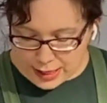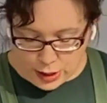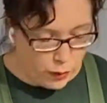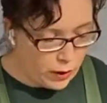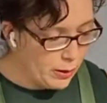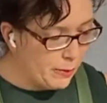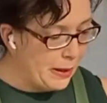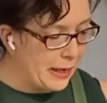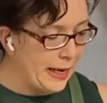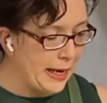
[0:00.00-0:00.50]
you want
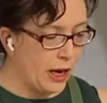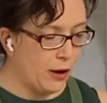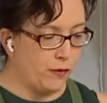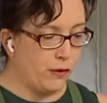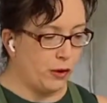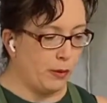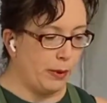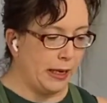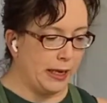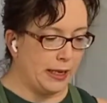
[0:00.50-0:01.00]
to be
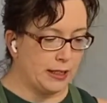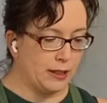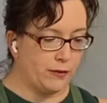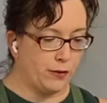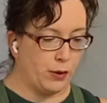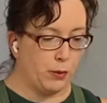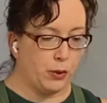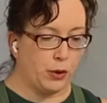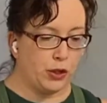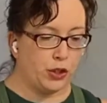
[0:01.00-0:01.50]
careful, because if
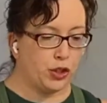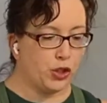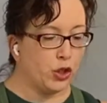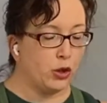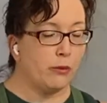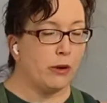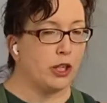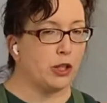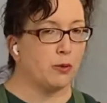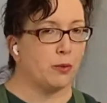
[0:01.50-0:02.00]
you put too
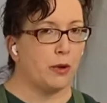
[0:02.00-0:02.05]
much